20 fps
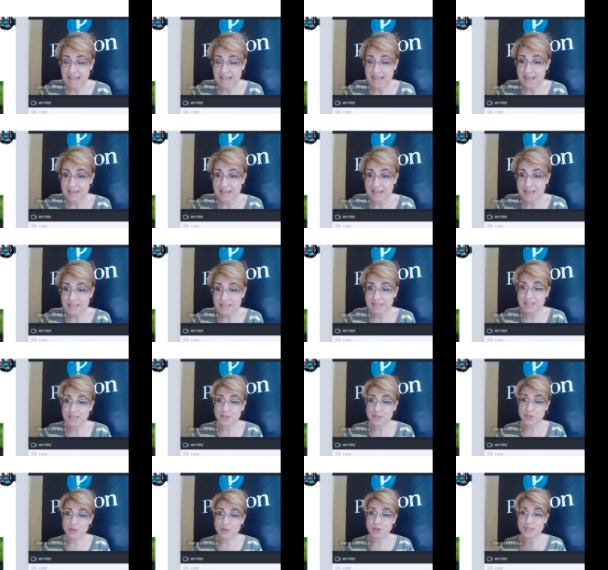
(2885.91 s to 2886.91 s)
Any
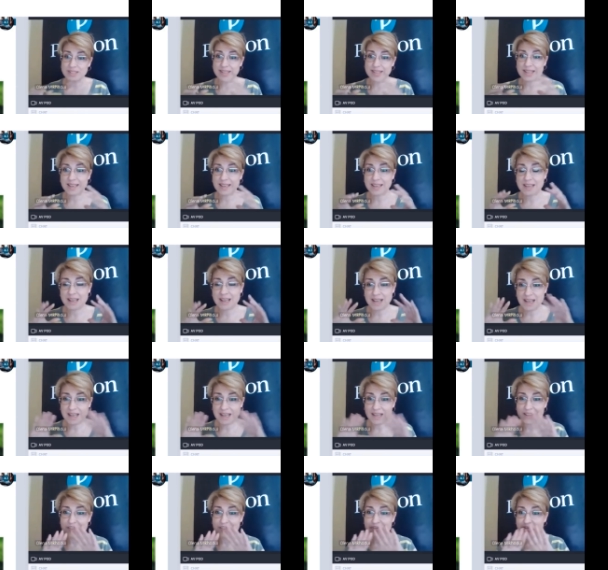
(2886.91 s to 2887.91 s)
ideas? So it's like
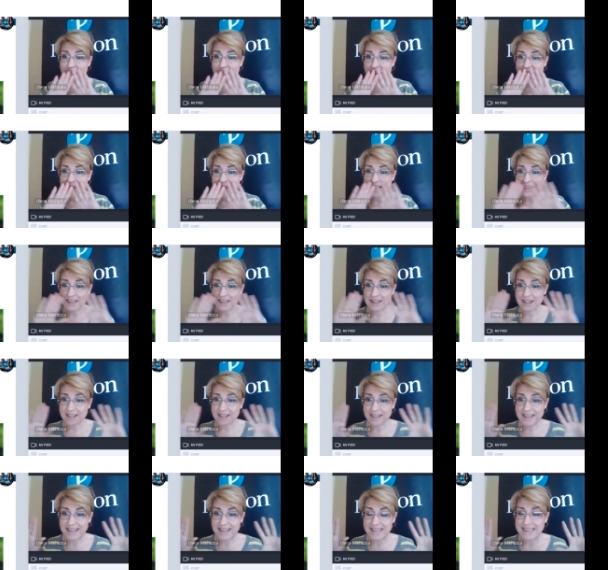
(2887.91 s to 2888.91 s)
the
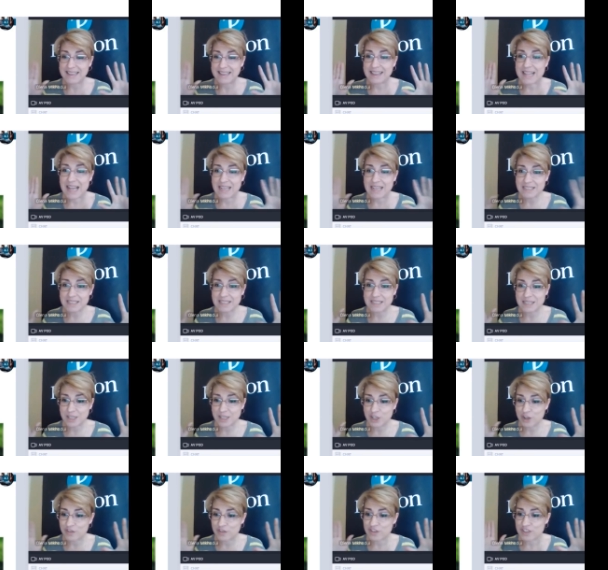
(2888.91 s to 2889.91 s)
final
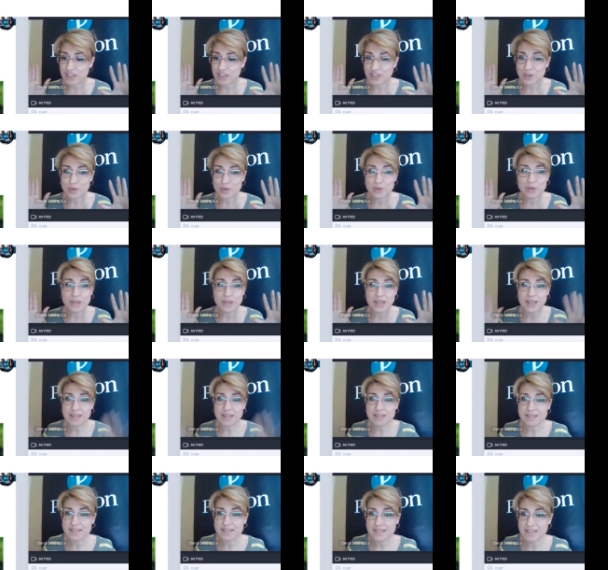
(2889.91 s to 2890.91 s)
lesson of the
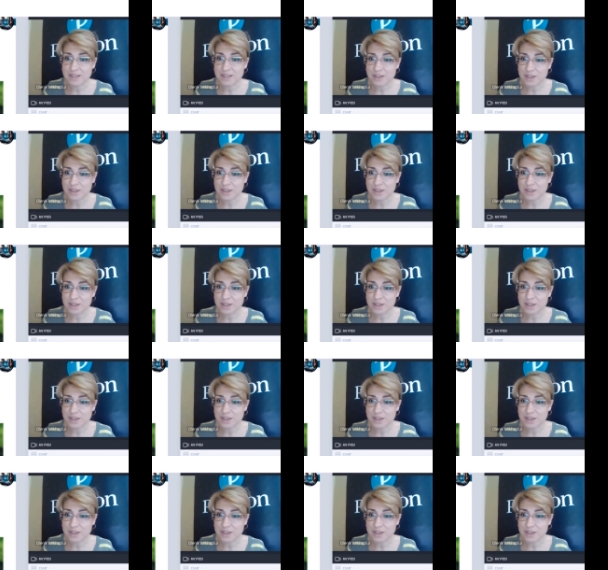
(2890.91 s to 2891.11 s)
unit